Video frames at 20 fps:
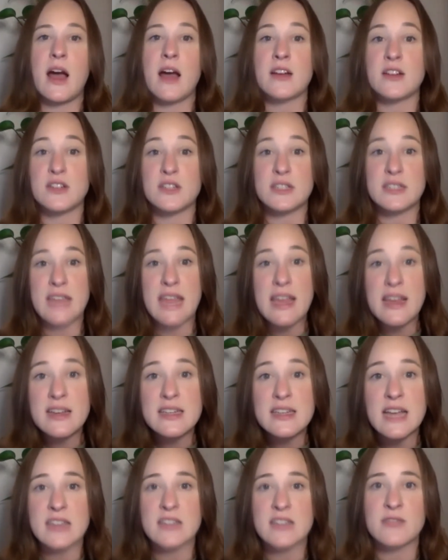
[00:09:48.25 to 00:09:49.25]

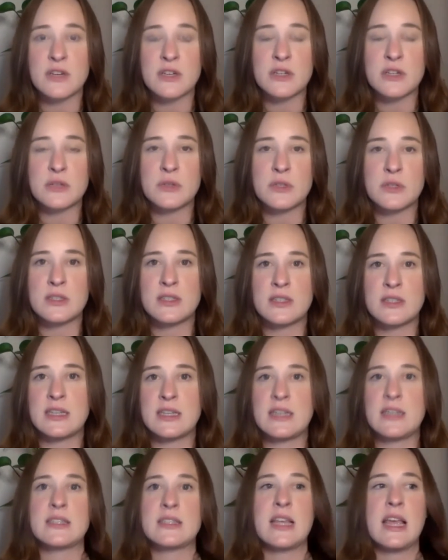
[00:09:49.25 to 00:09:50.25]
understand as virtual
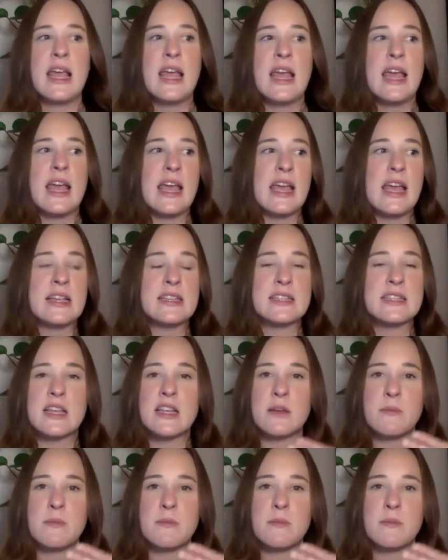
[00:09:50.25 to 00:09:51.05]
assistants is